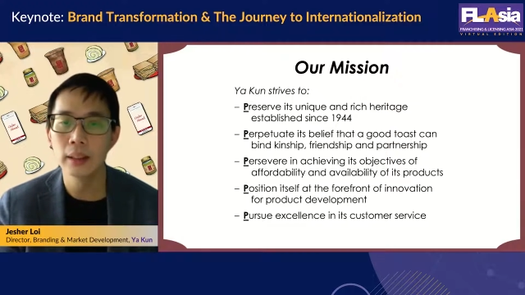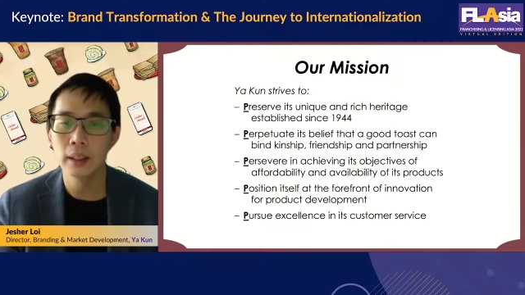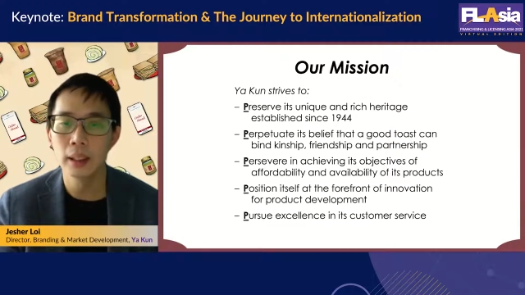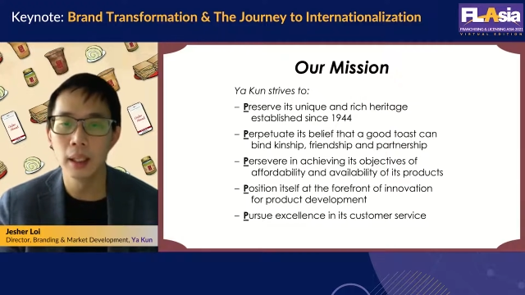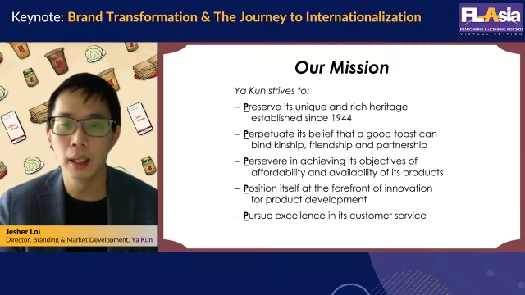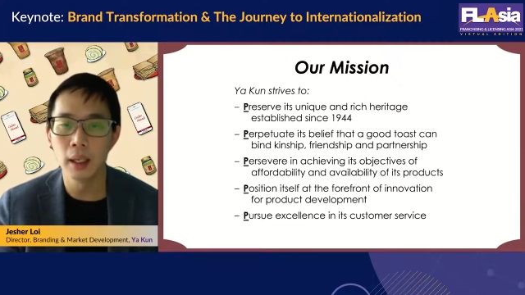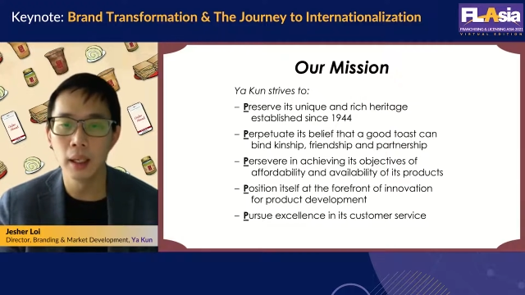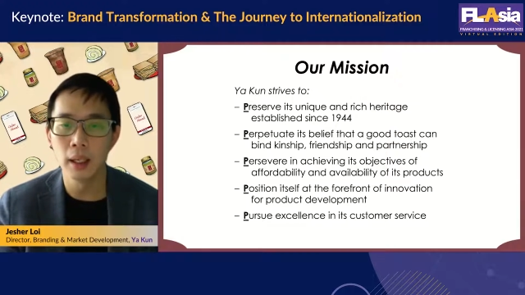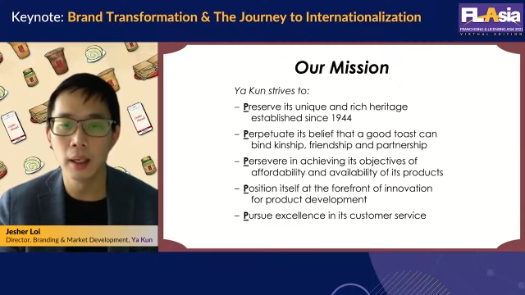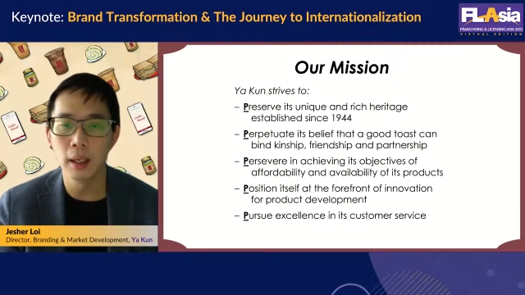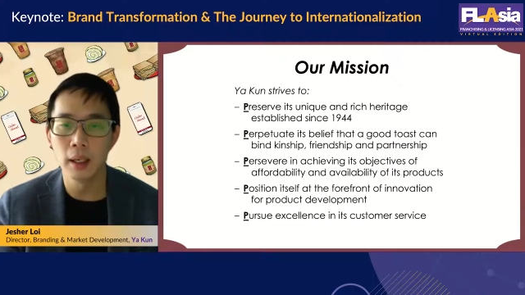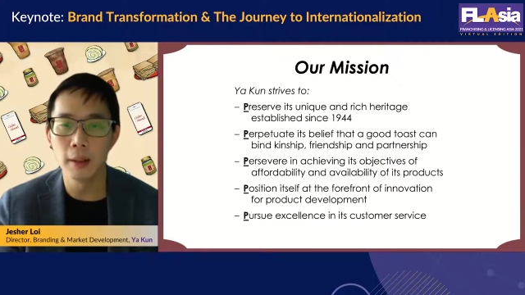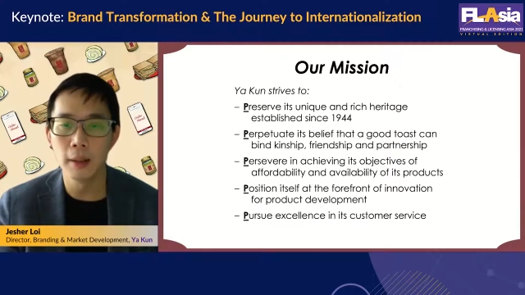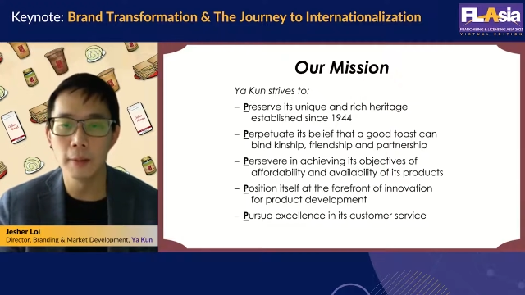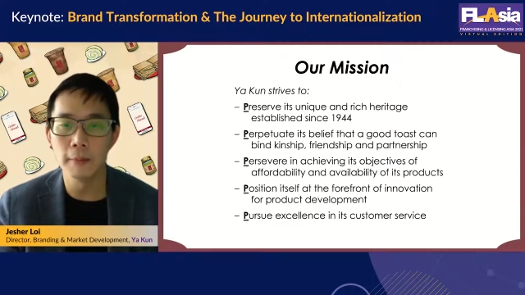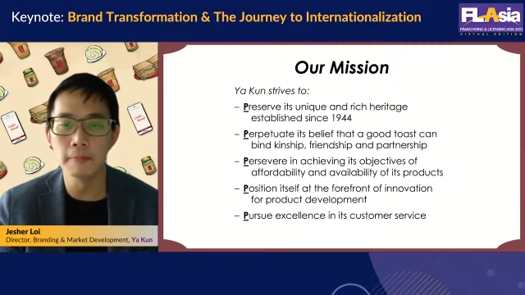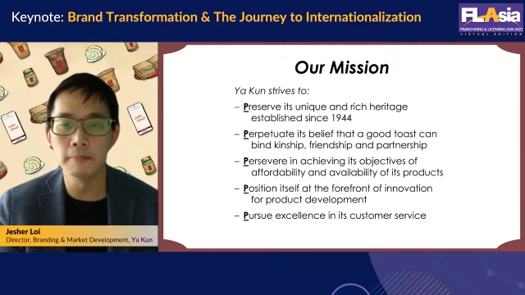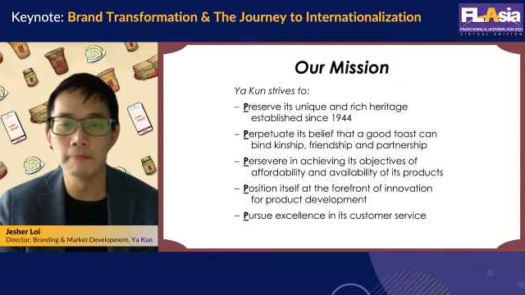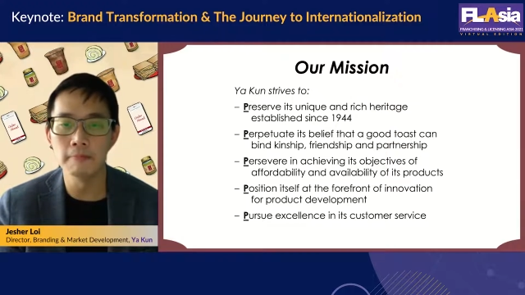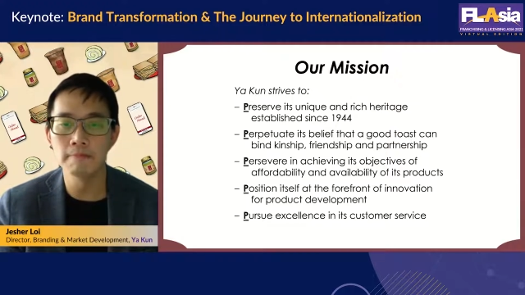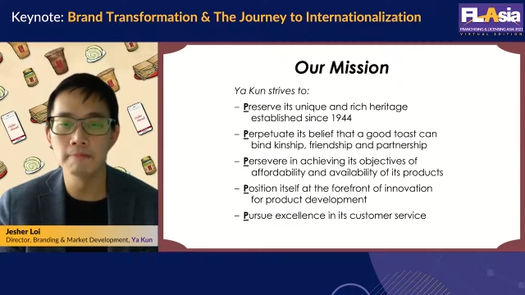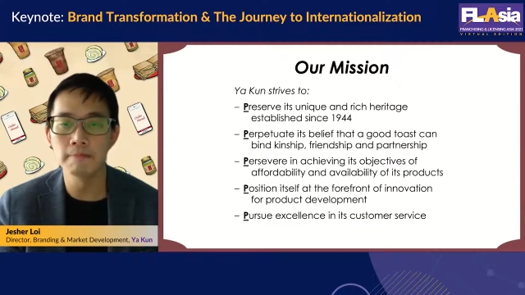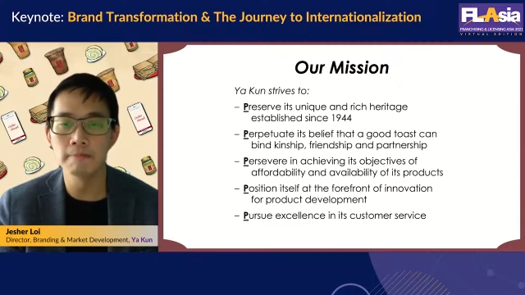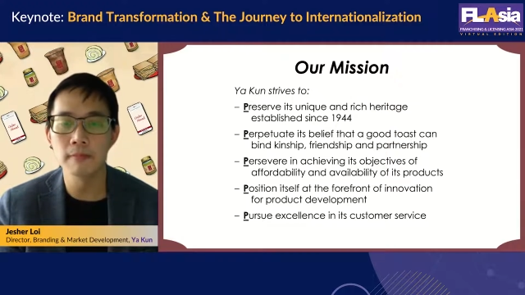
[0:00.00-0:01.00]

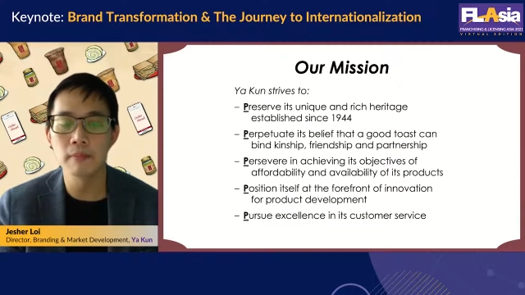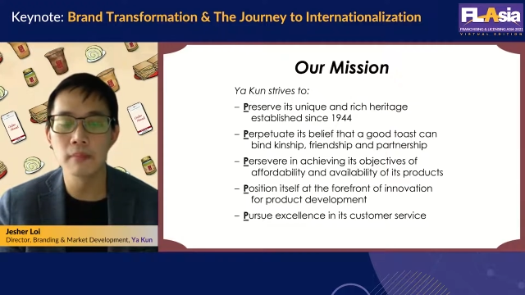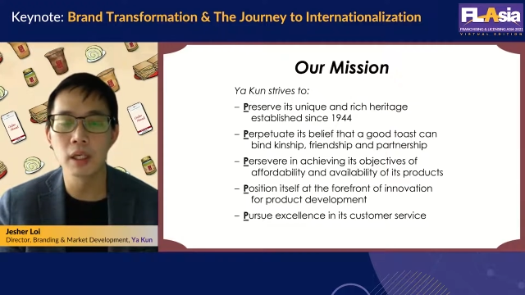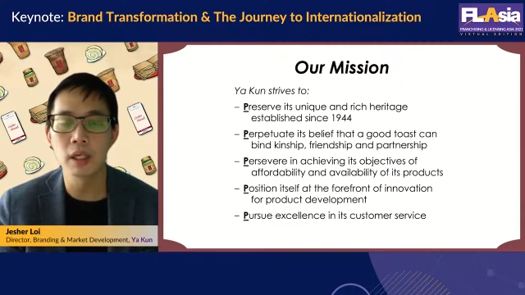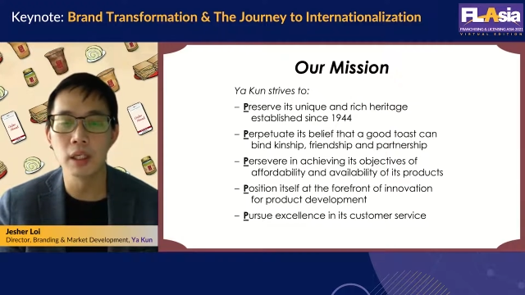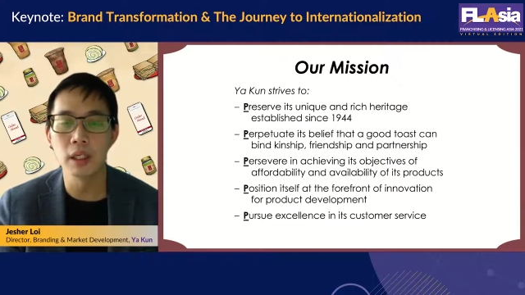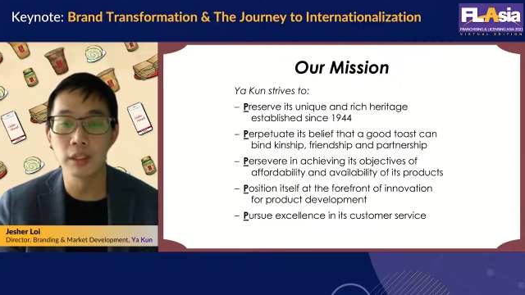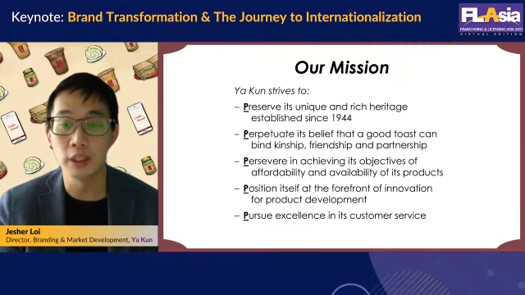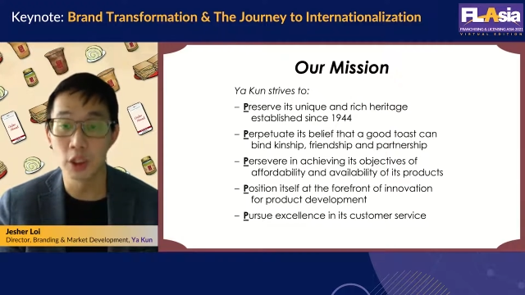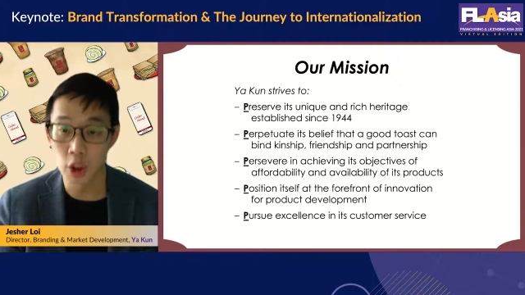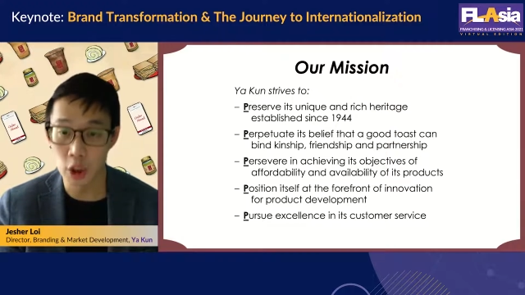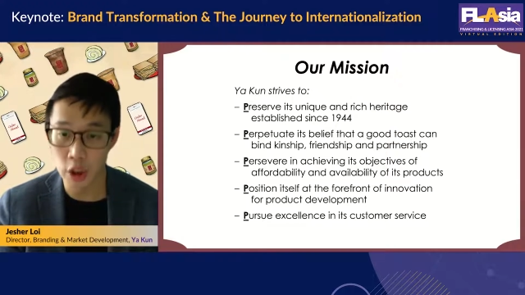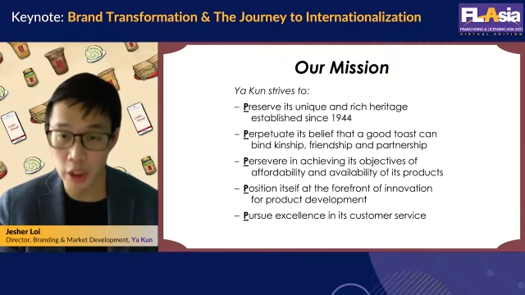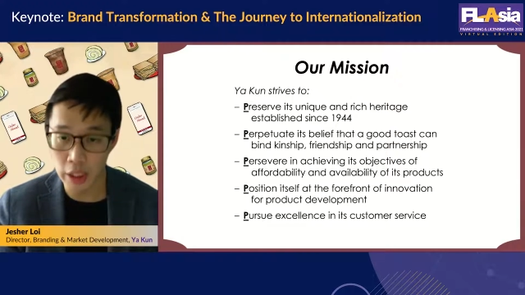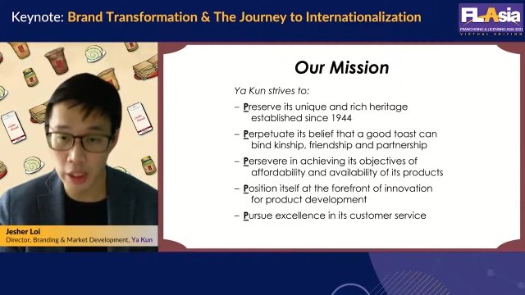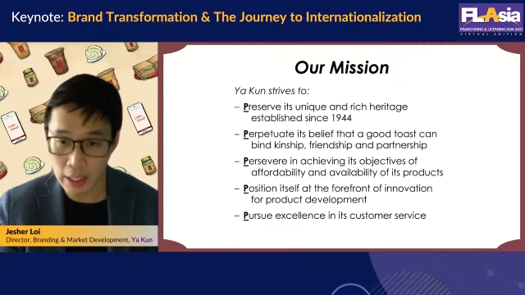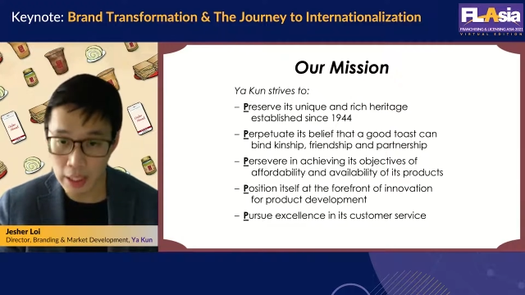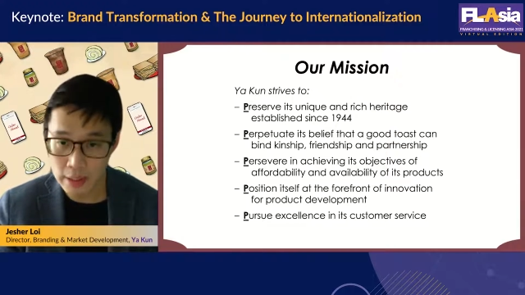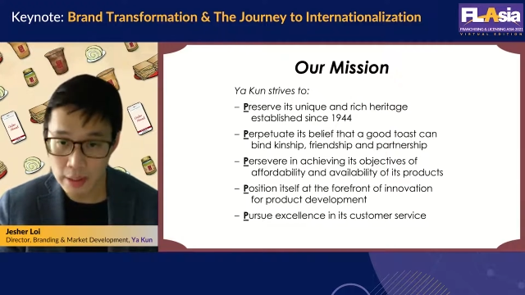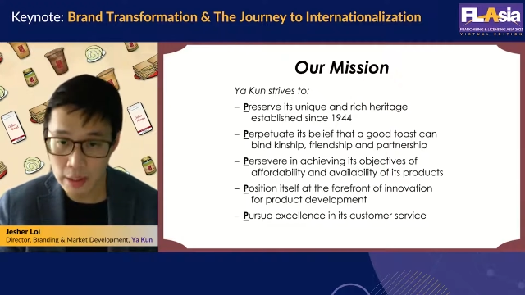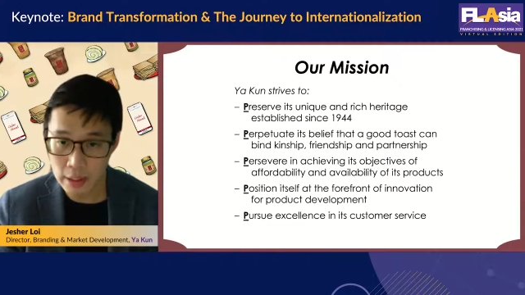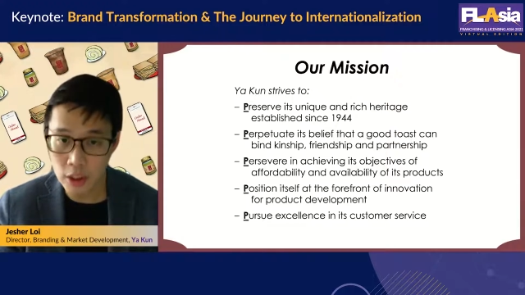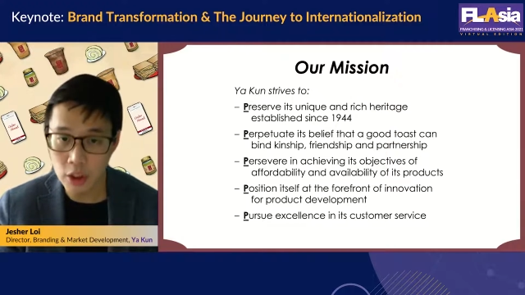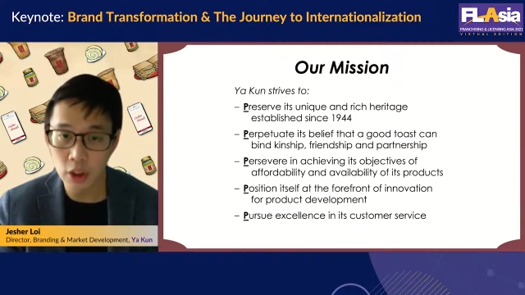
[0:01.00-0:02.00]

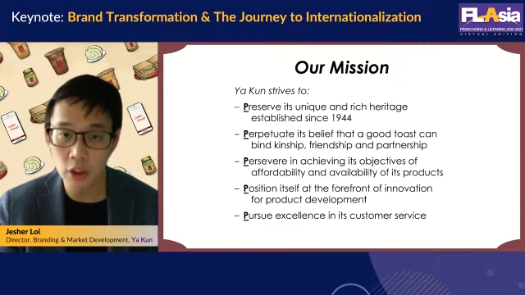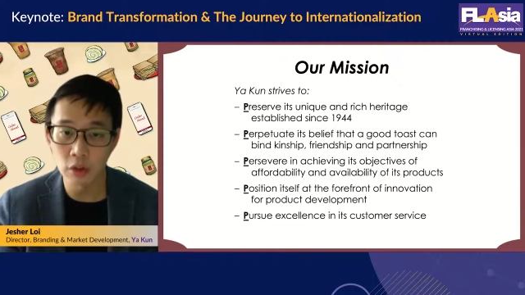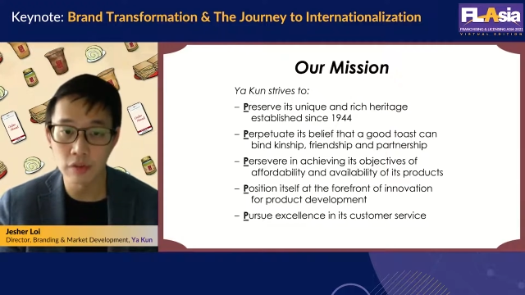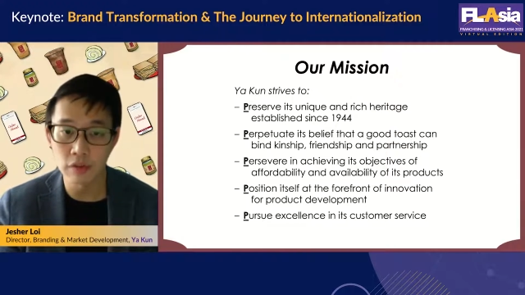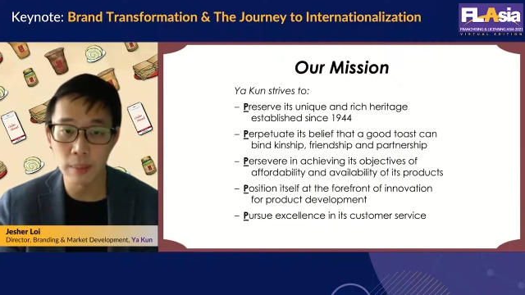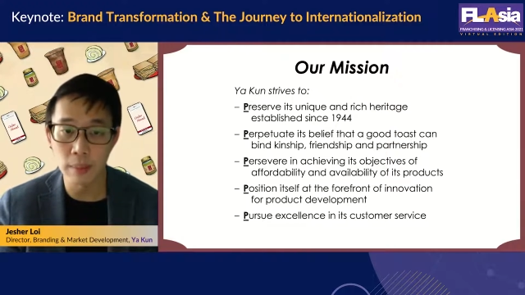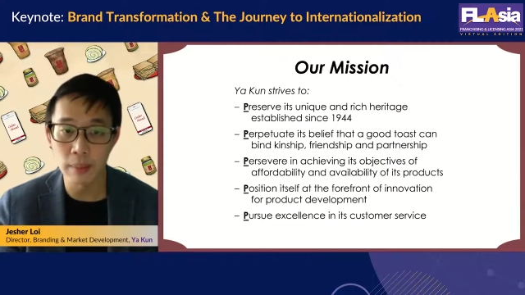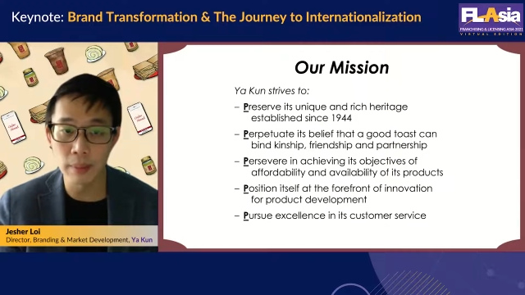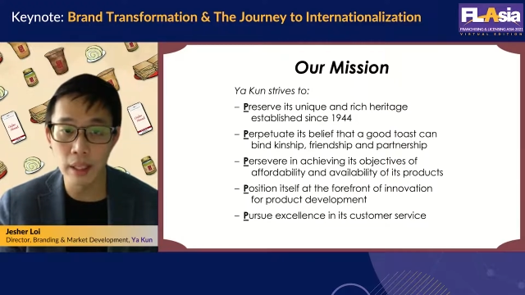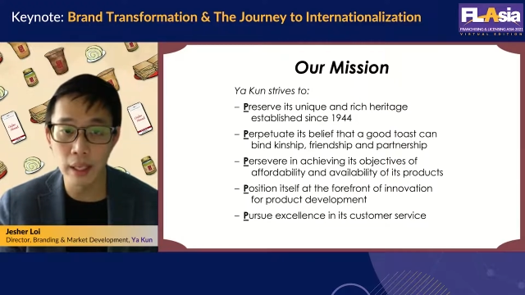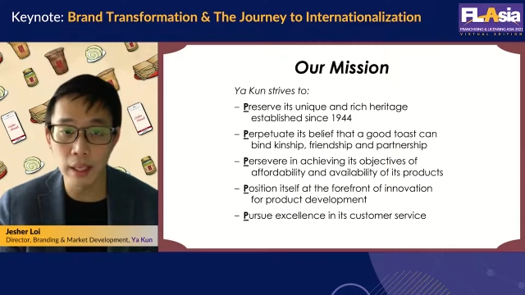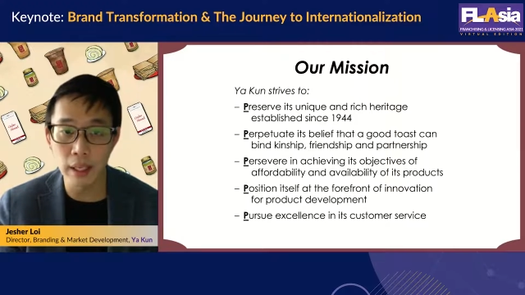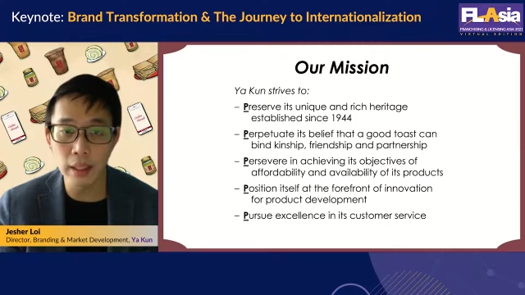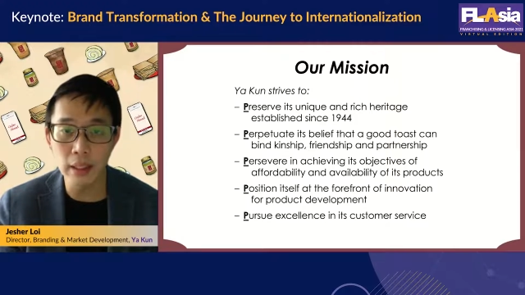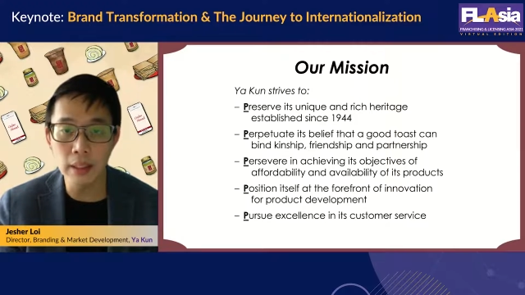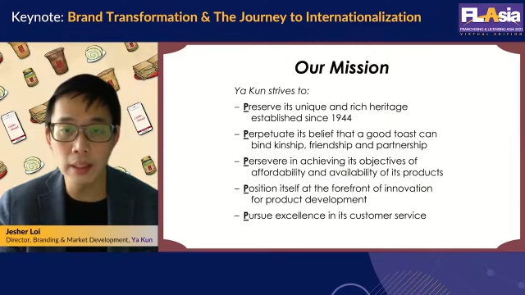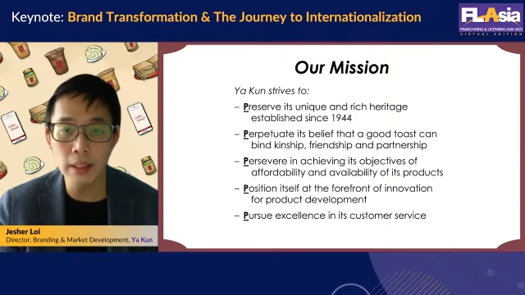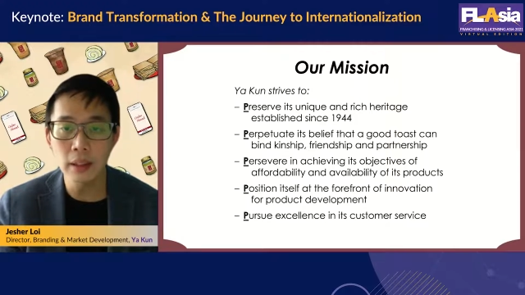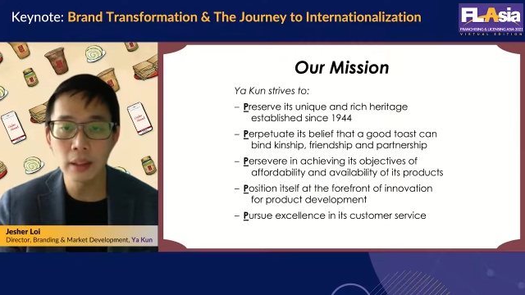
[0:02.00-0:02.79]
digitalization of some kind.